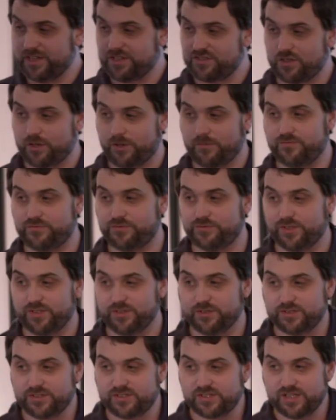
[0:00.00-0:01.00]
this
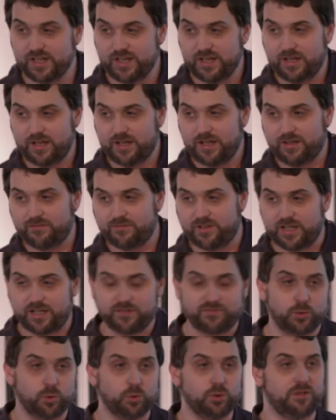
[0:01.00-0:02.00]
conference that
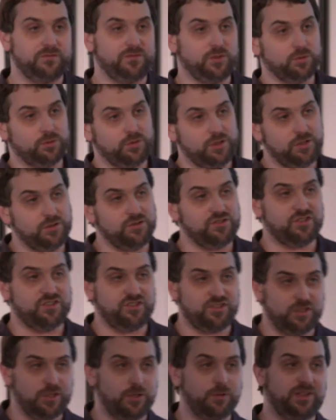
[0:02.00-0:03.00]
if all of your
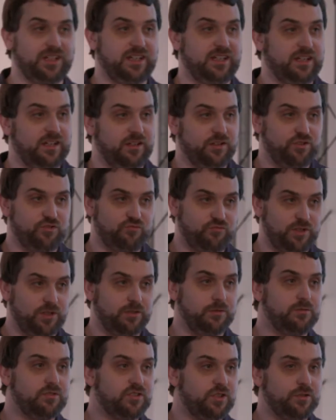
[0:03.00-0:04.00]
users are logging in as
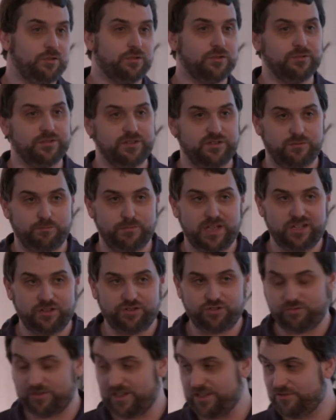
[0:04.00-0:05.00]
root or as
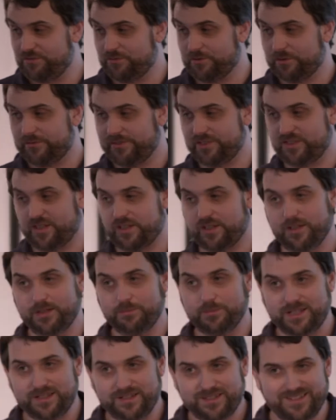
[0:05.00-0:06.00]
administrator all the
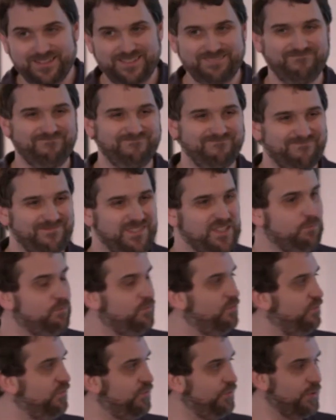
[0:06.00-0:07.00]
time, it's
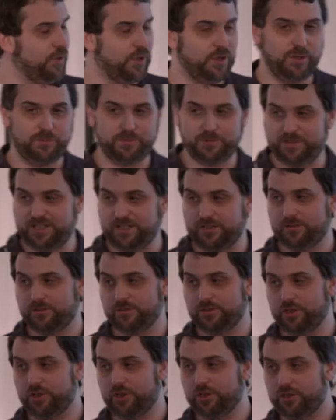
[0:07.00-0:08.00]
probably
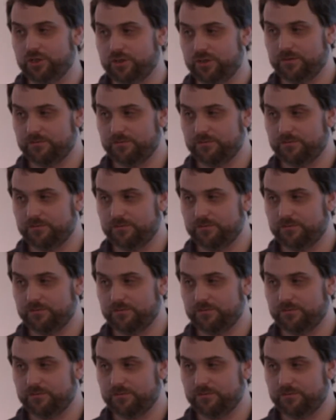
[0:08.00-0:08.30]
not good.